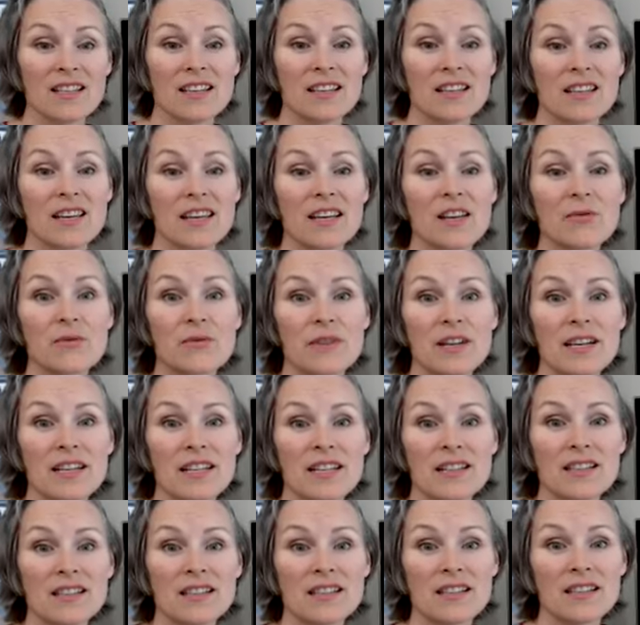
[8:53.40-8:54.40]
It
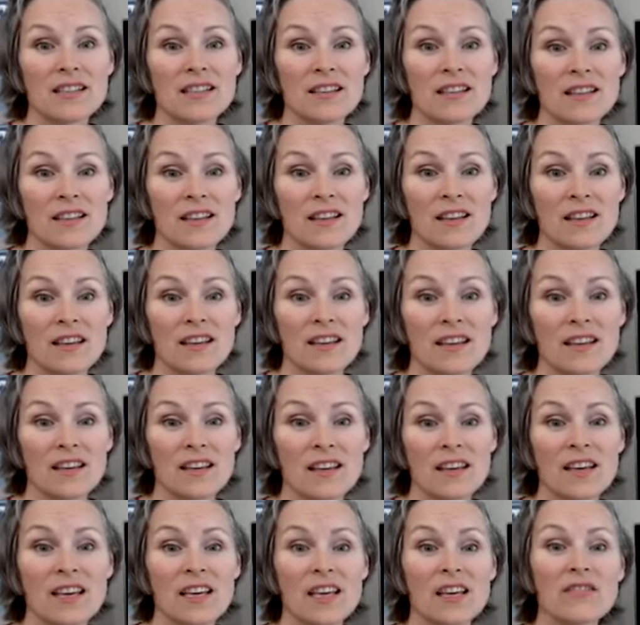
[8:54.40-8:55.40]
reads,
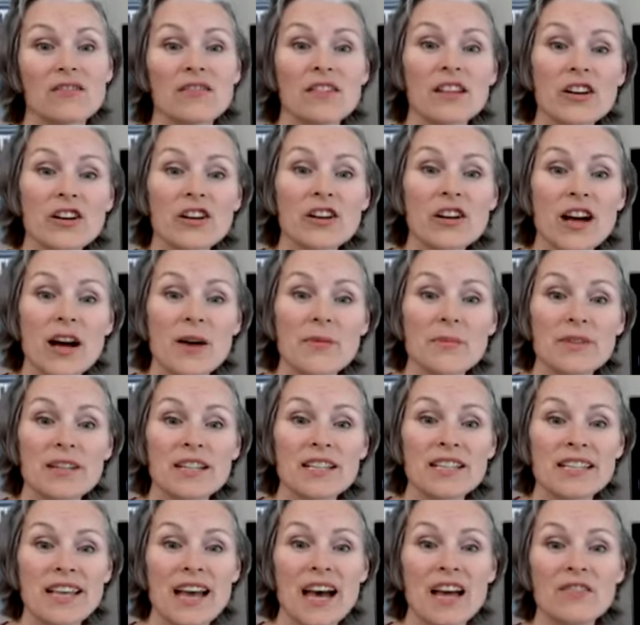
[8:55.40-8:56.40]
"If liquor
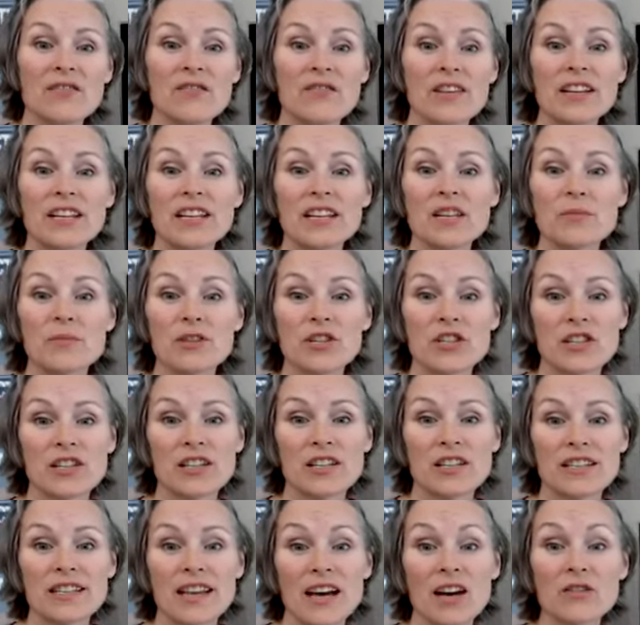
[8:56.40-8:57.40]
companies had vending
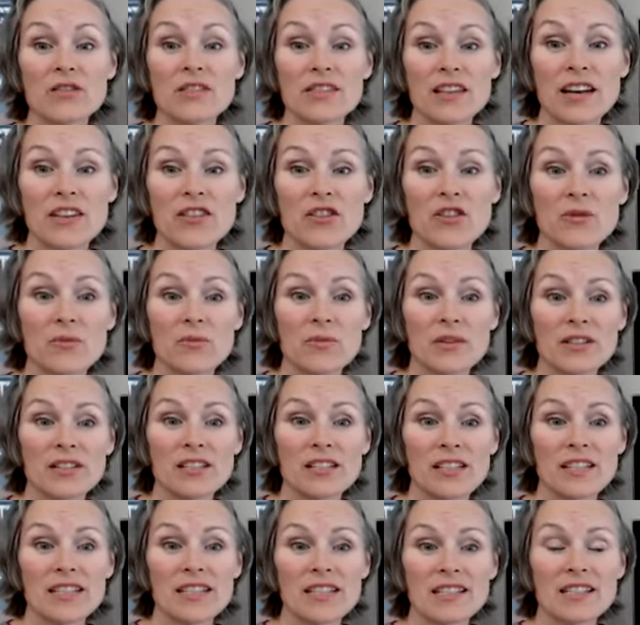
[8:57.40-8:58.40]
machines outside their
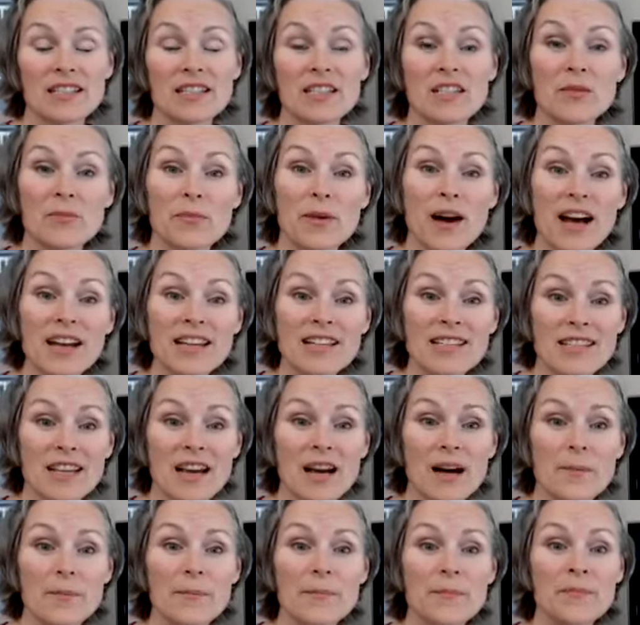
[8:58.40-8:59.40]
buildings, and to buy
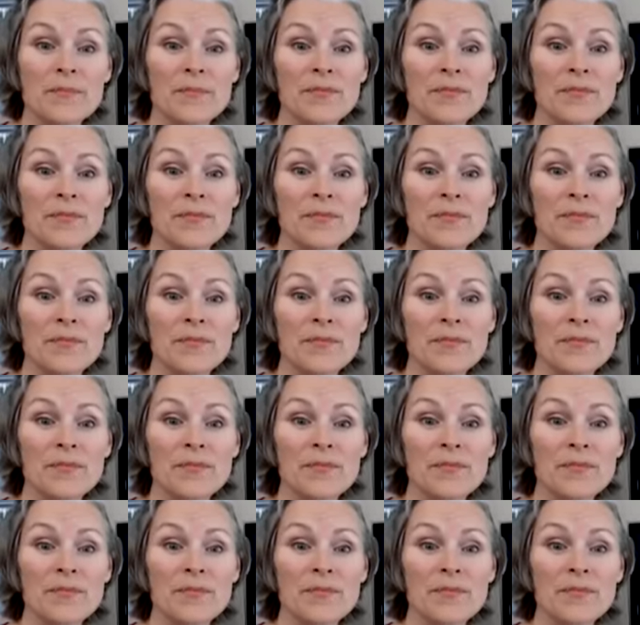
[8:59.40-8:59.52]
some,